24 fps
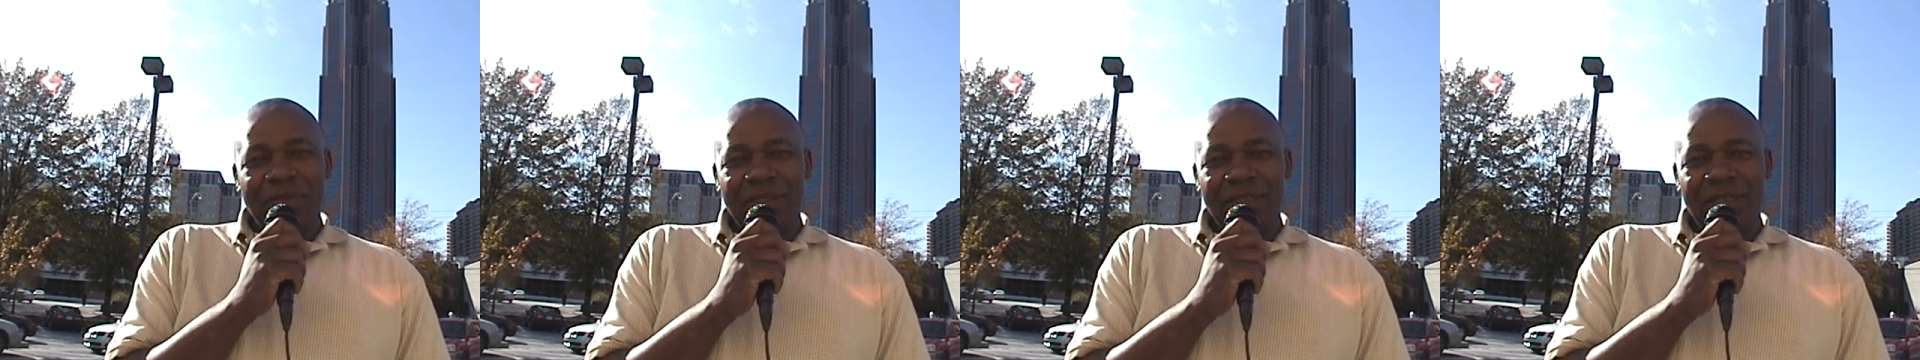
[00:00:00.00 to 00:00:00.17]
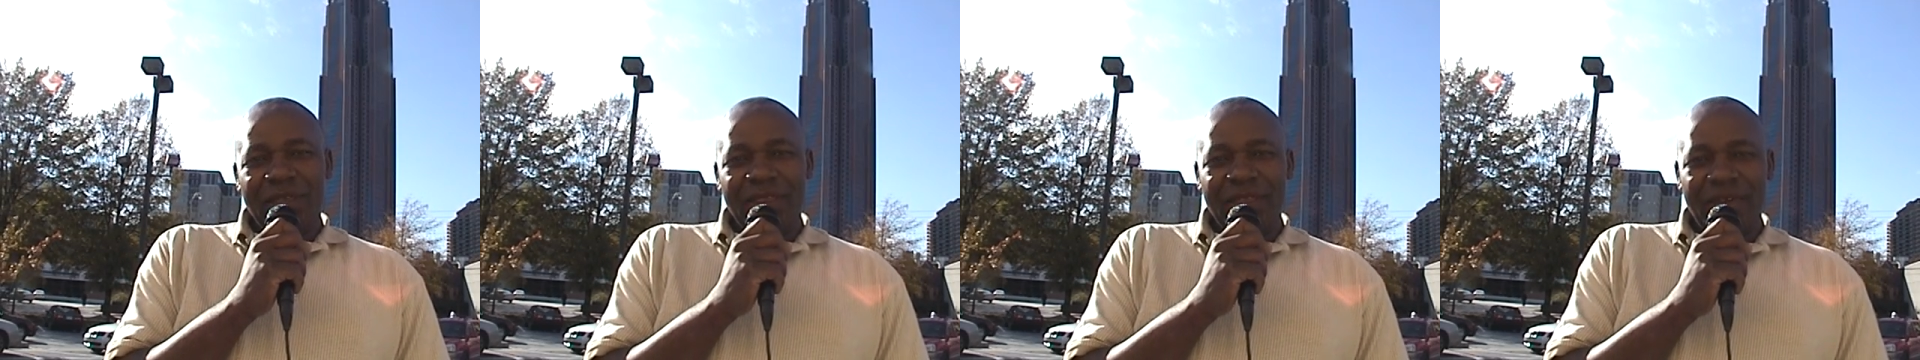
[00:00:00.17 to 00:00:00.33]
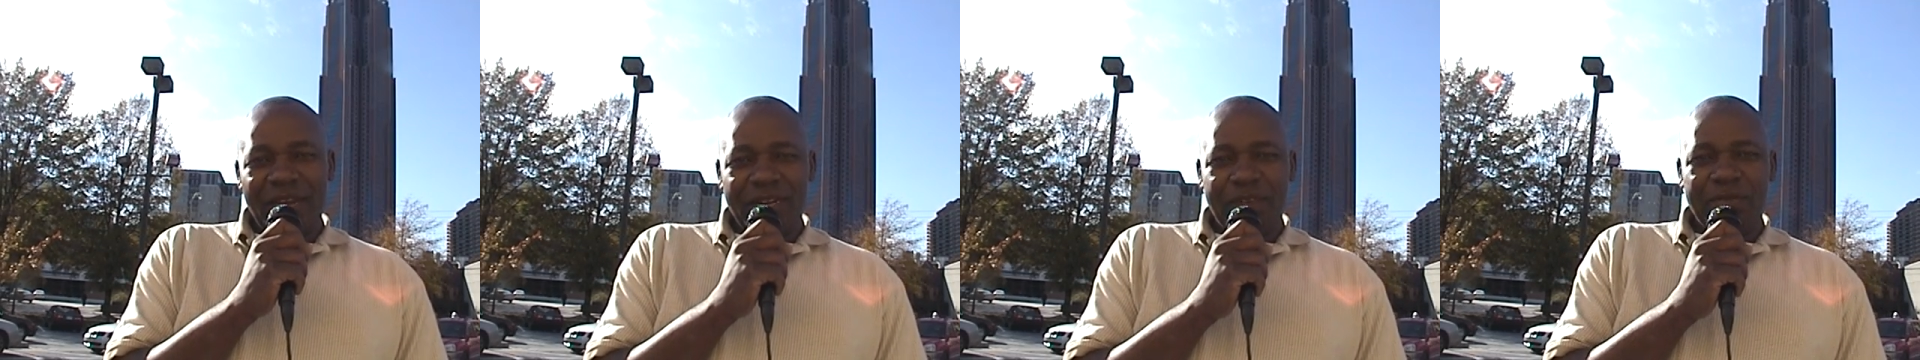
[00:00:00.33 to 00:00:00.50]

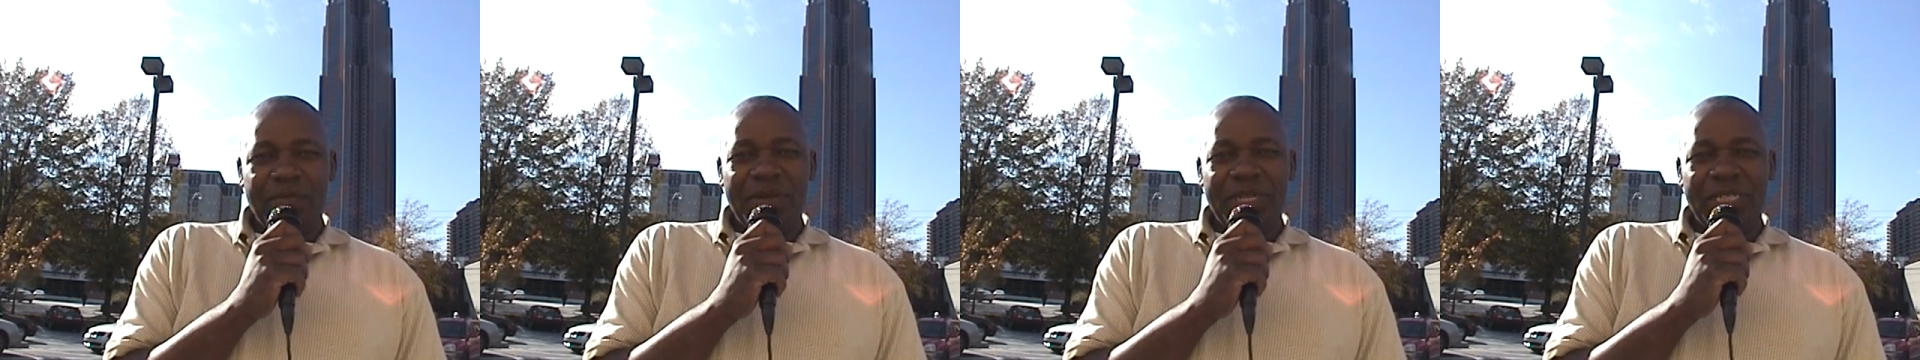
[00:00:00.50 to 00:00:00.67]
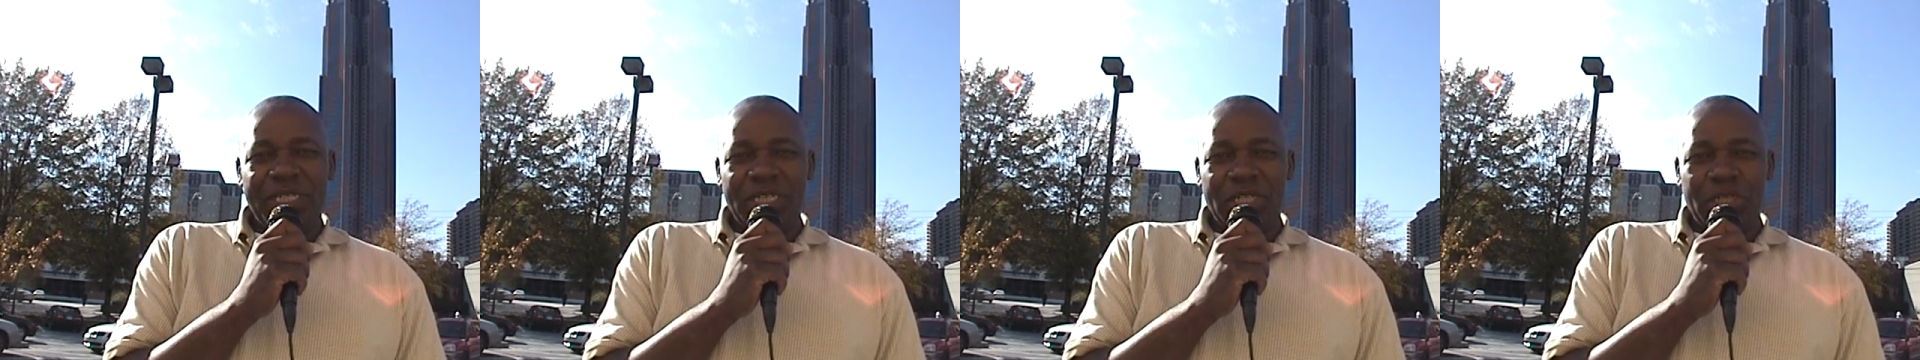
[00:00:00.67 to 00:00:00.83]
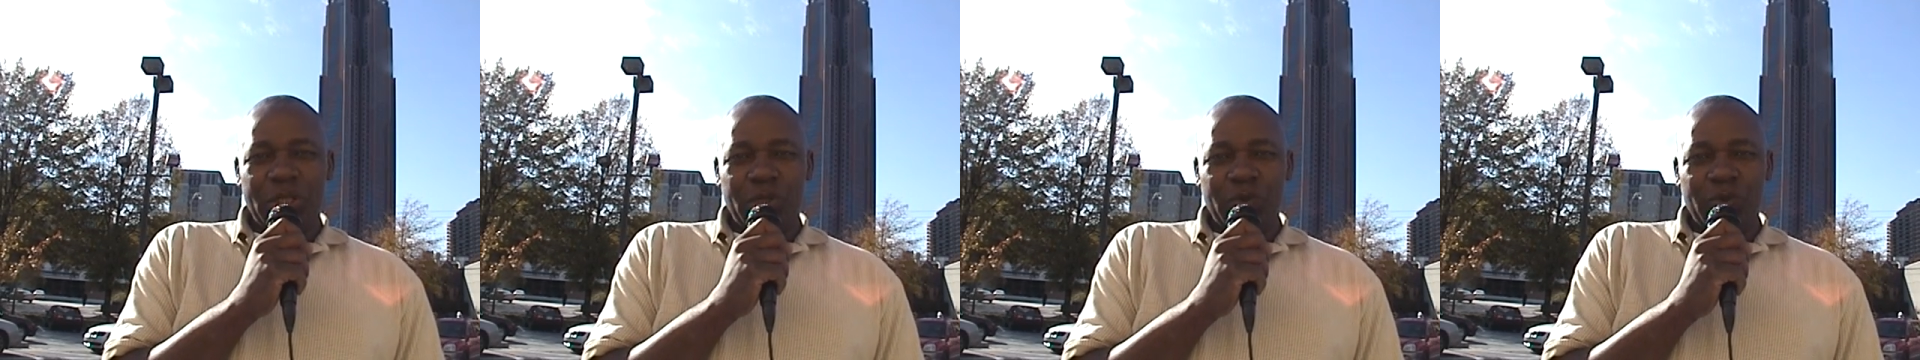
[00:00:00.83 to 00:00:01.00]
that
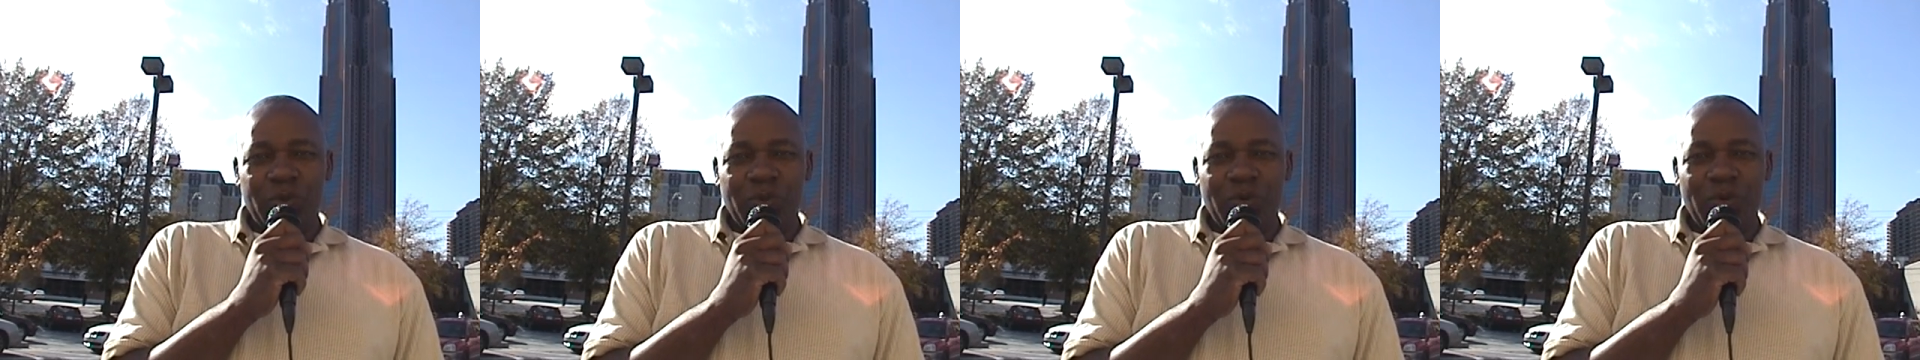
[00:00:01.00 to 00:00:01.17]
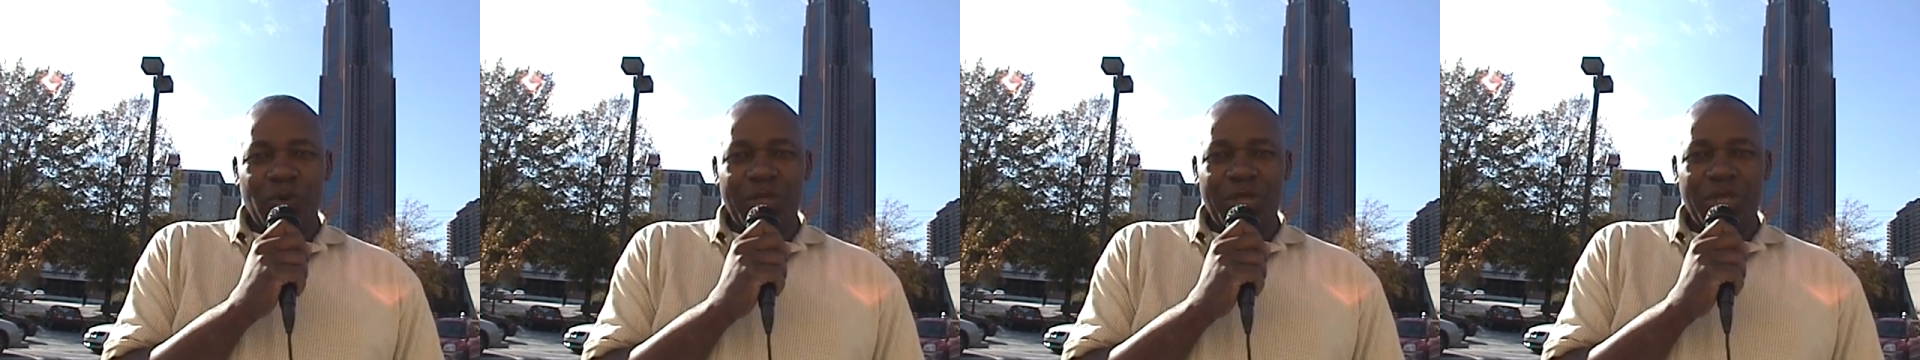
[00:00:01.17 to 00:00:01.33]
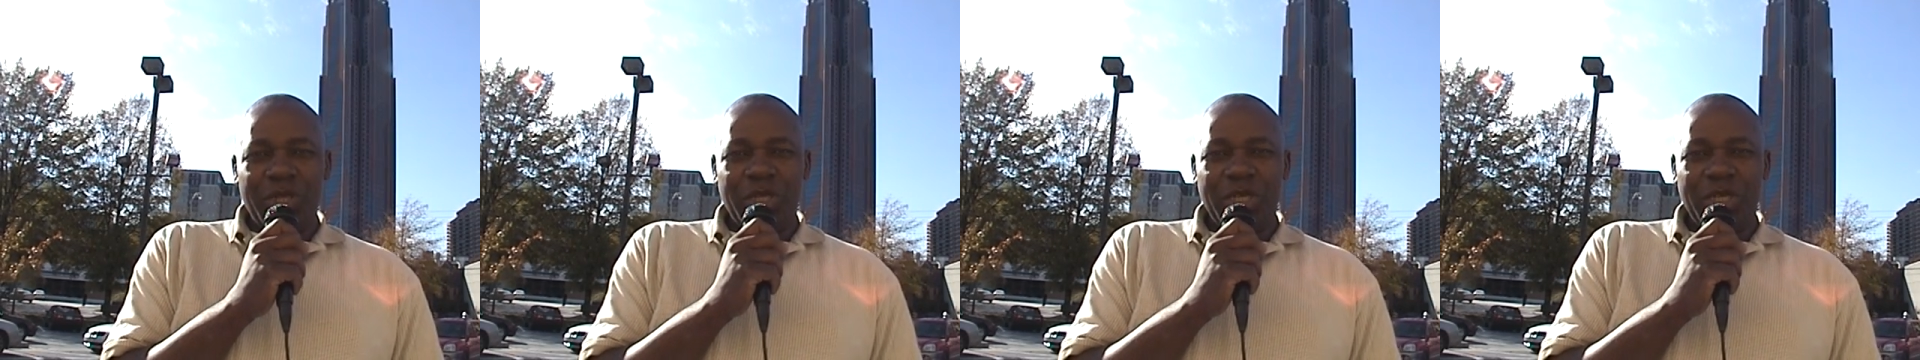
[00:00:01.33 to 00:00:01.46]
matatu with